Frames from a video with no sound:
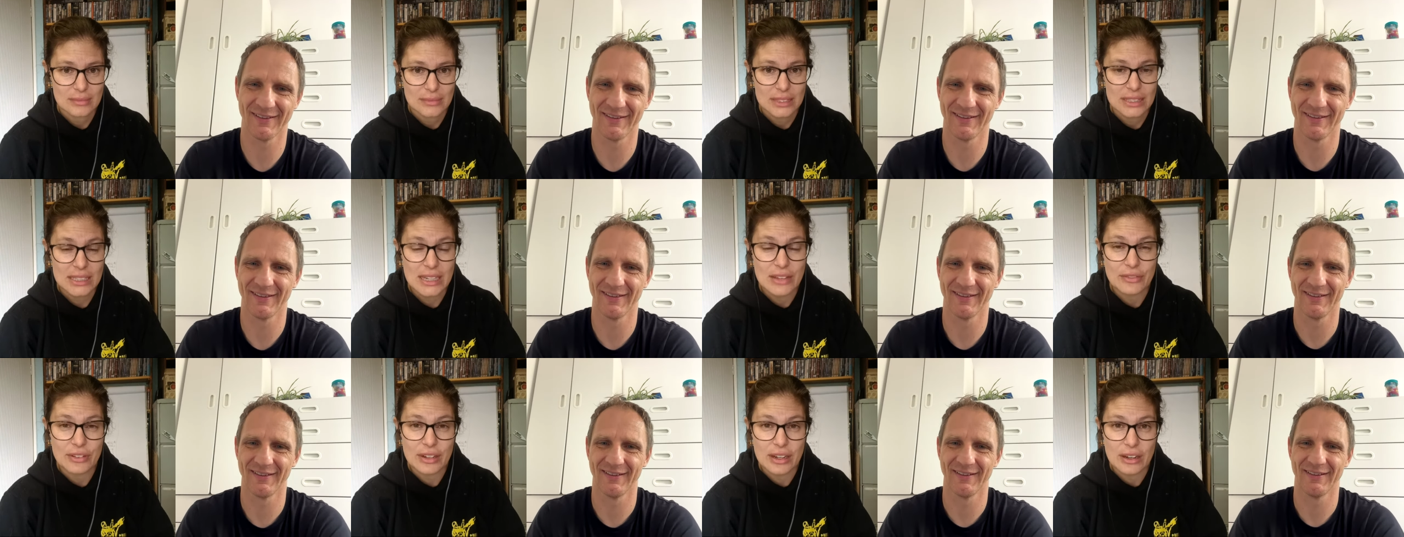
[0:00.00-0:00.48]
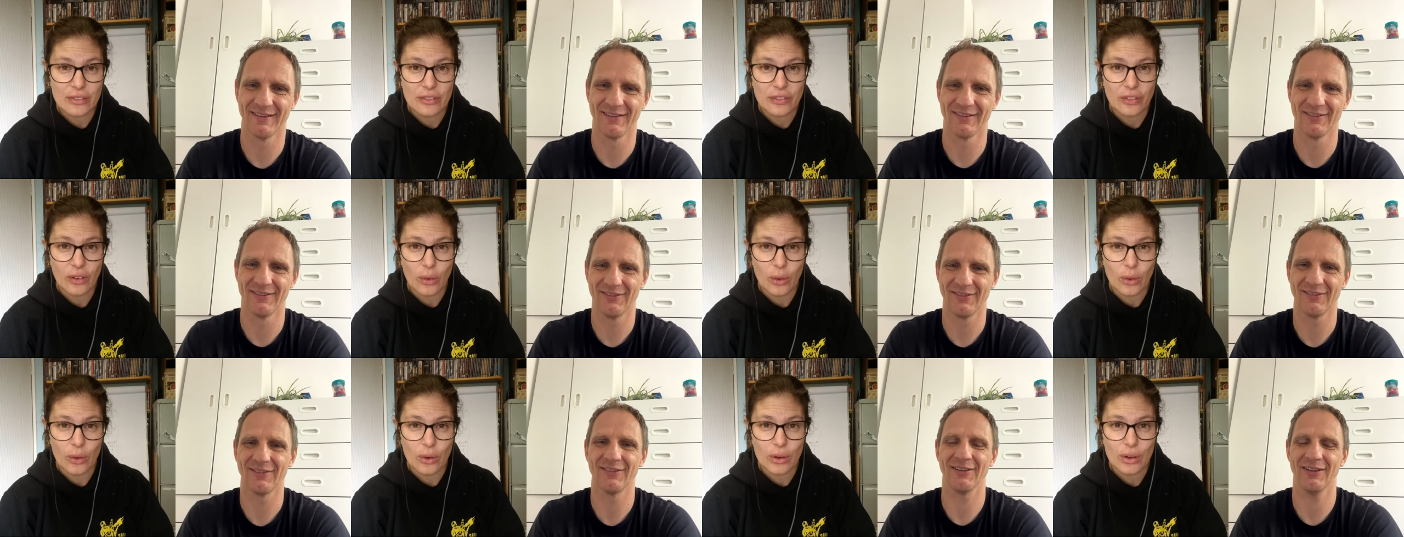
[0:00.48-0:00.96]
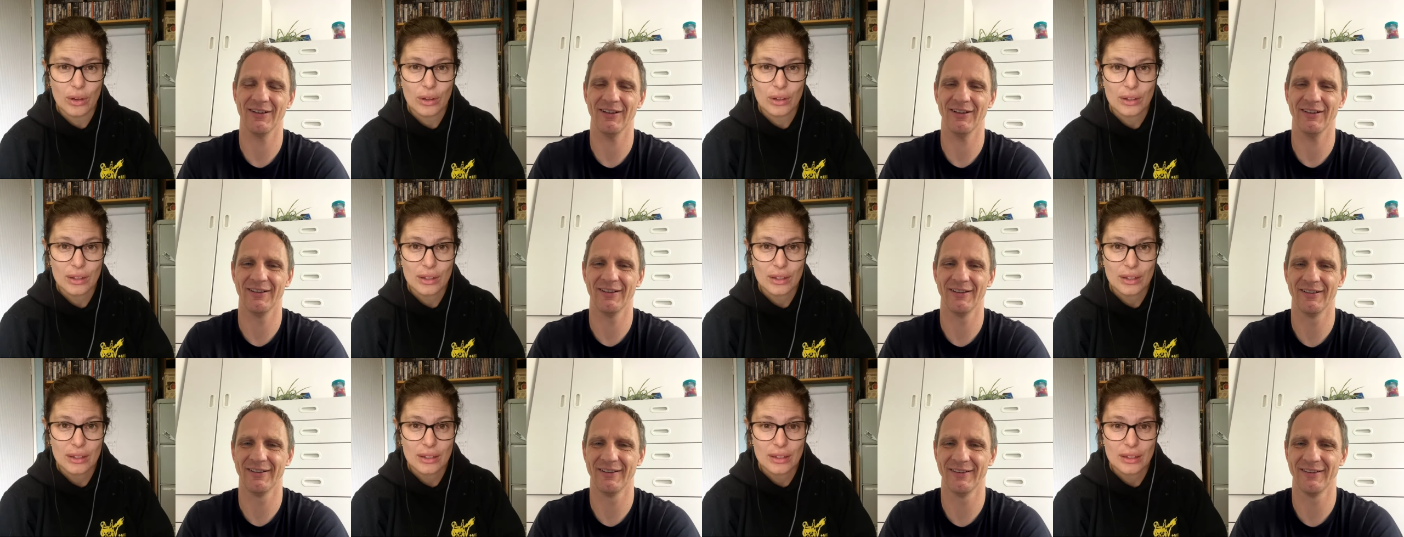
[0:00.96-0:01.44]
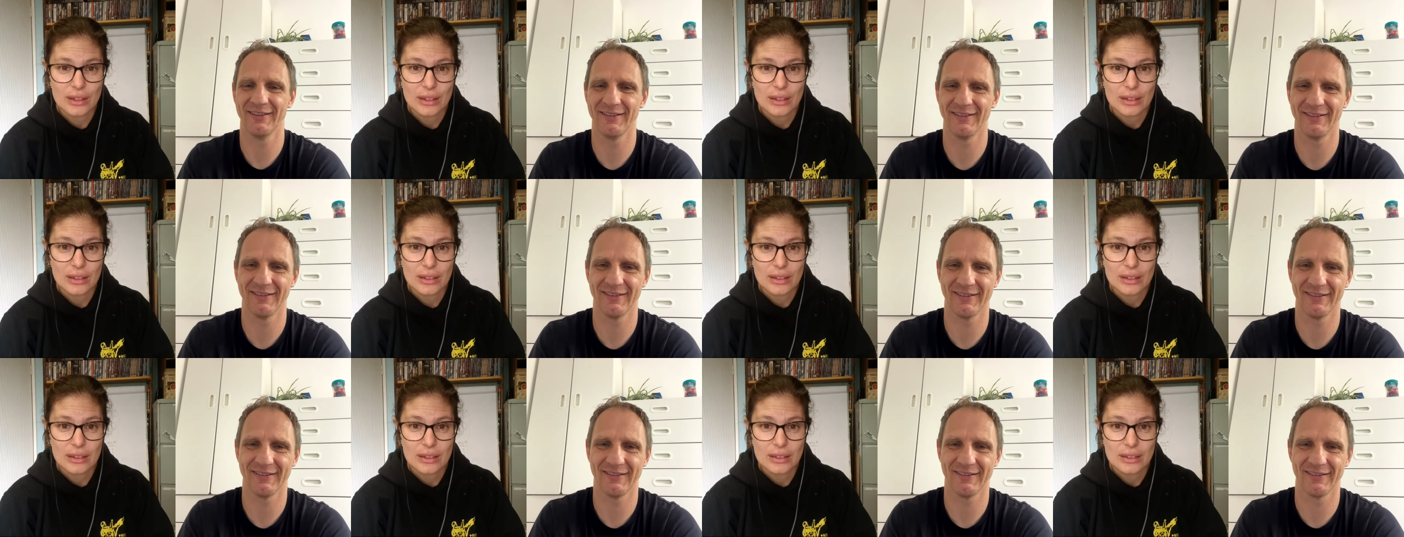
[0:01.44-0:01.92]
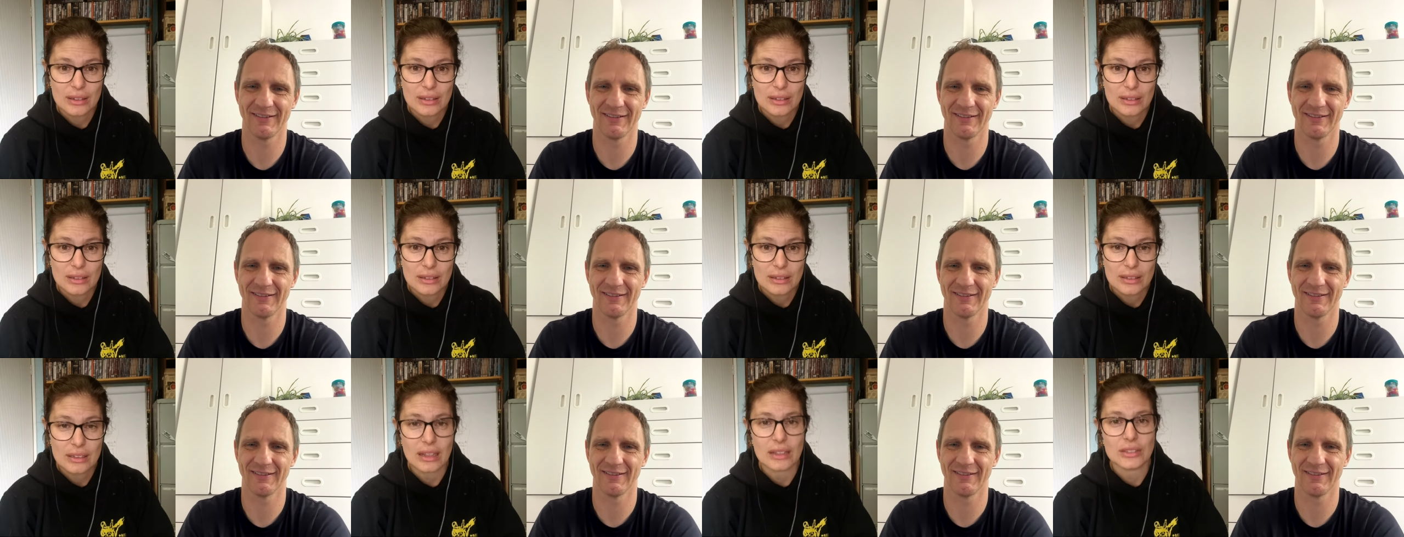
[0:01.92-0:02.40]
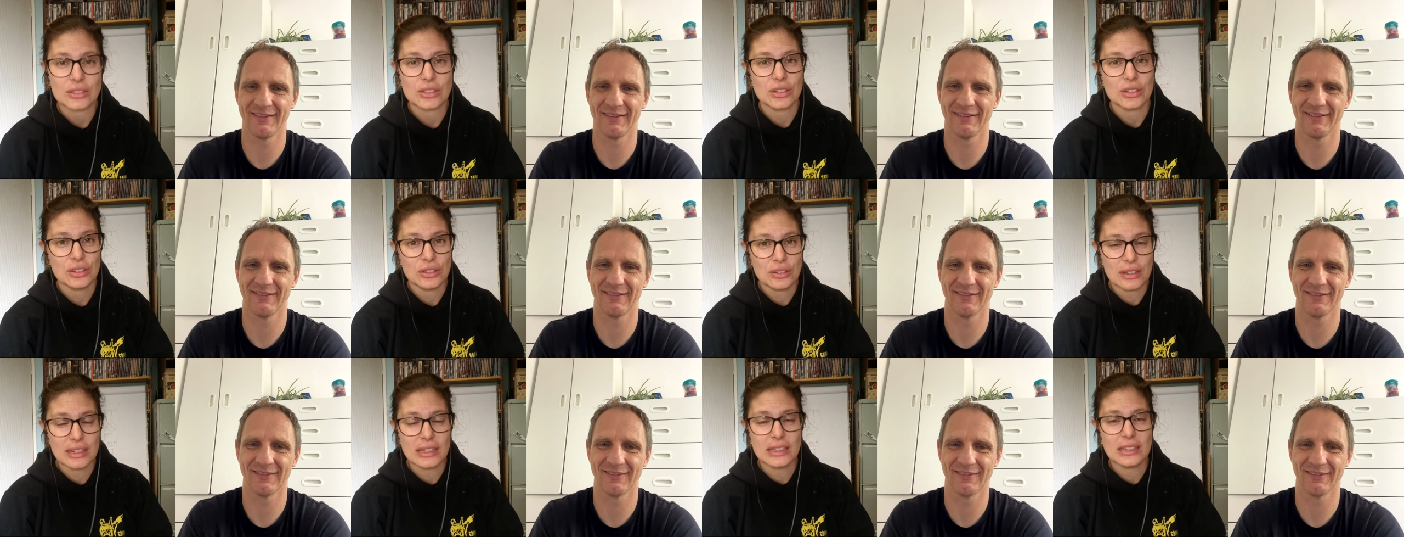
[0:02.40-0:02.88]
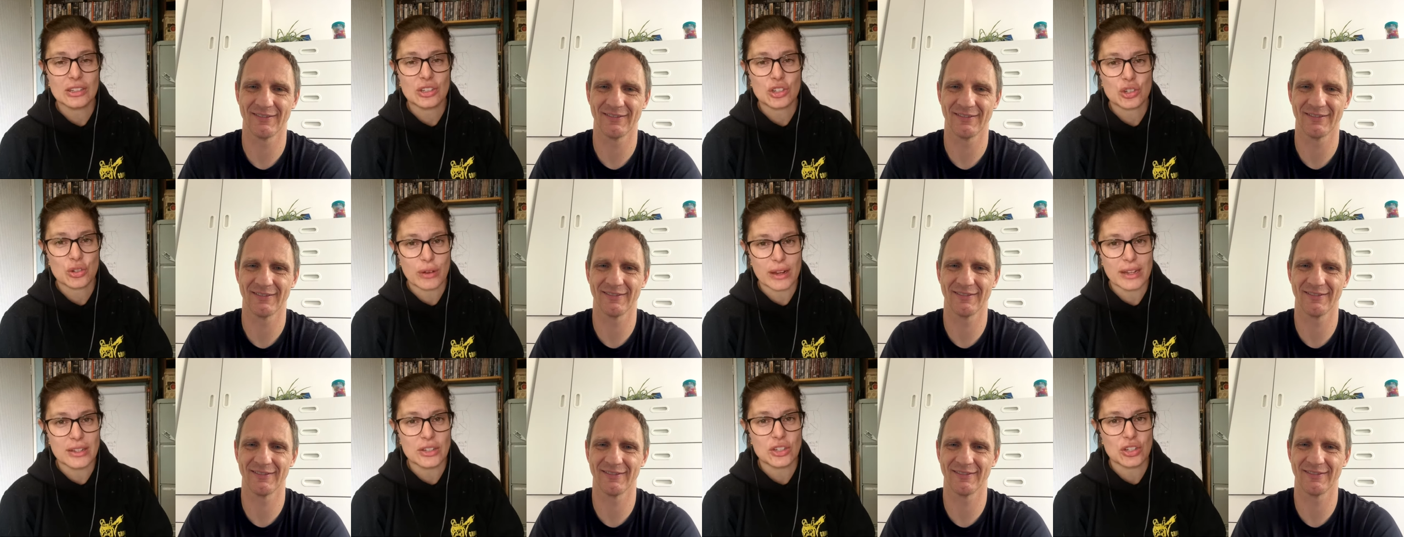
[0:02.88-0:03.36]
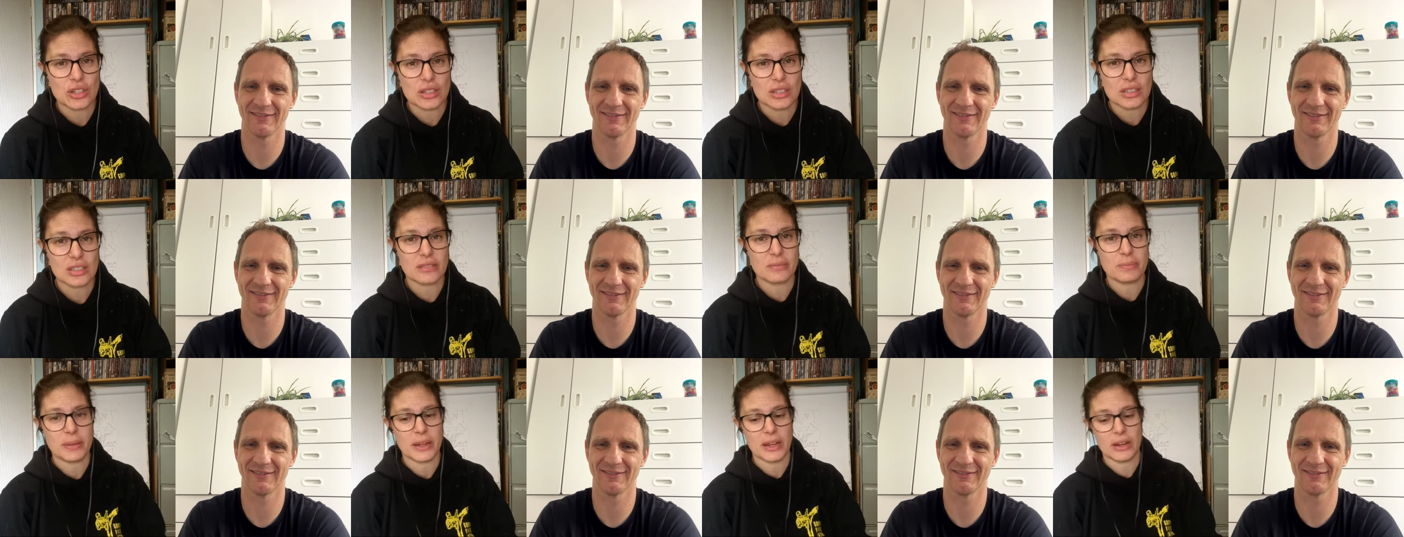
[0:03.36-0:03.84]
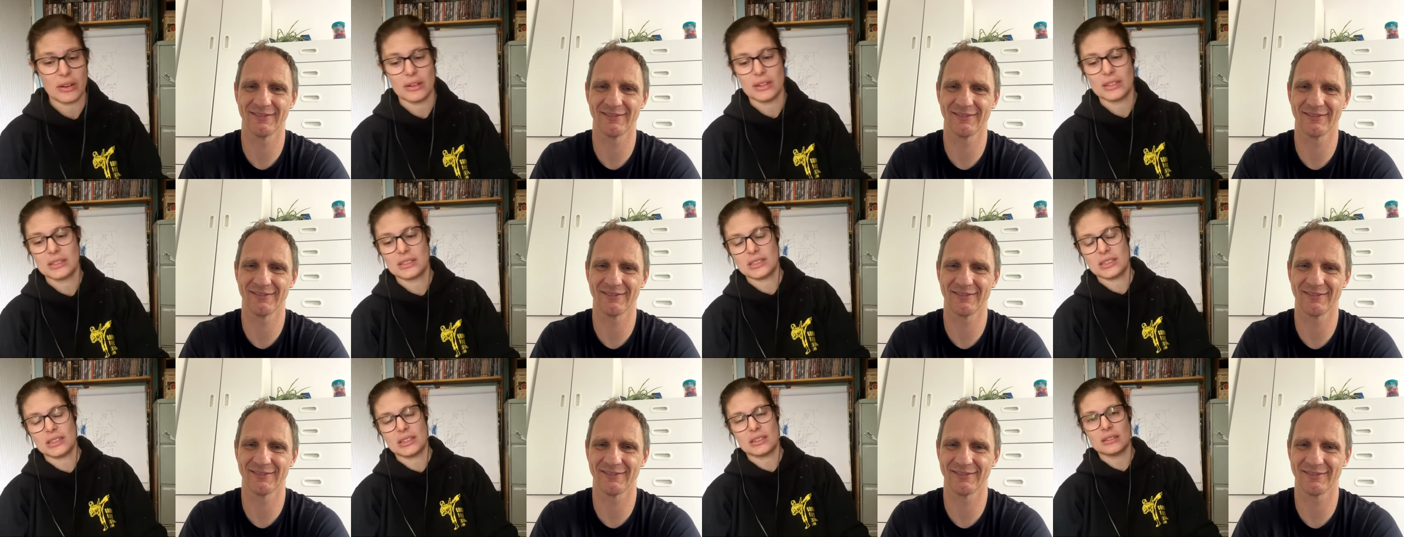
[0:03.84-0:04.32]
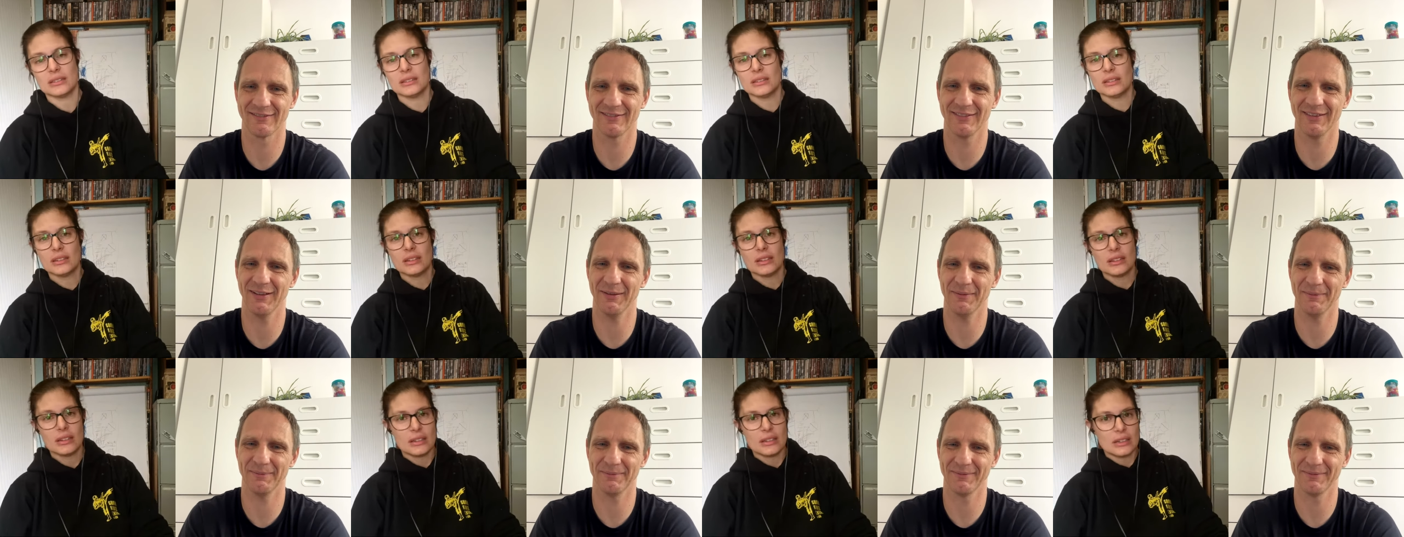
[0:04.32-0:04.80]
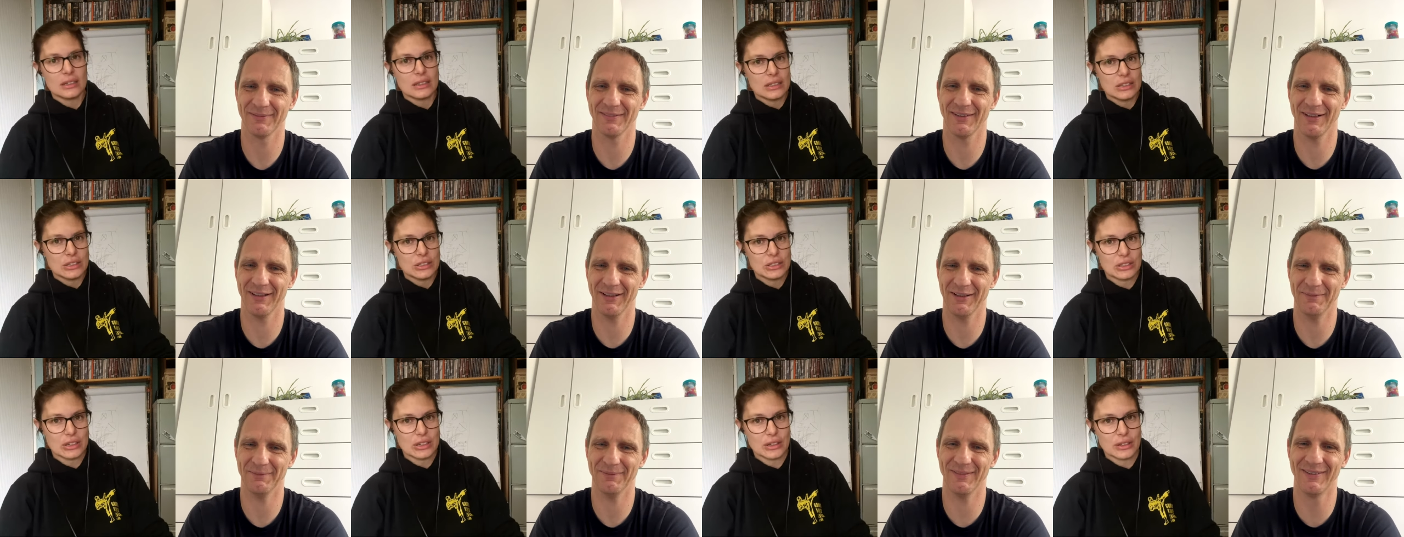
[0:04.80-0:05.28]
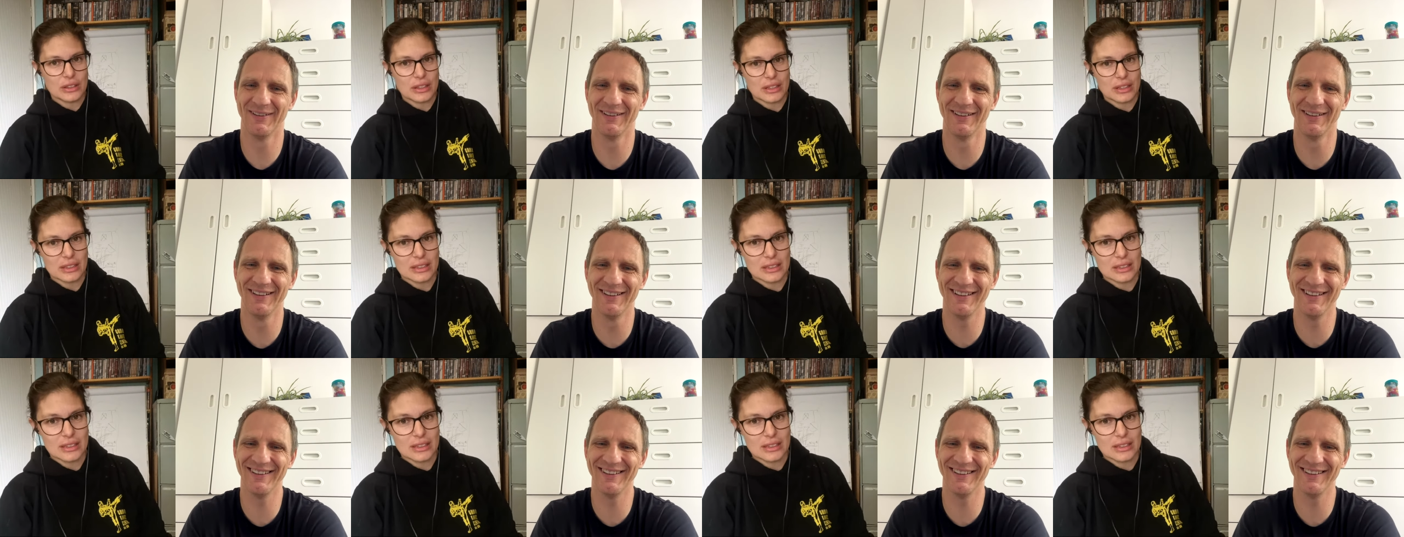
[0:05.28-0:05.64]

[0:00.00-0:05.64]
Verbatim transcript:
Speaker 1: Seven and four. Yeah. Yeah, so you're in the trenches of parenting. Yeah. You know, the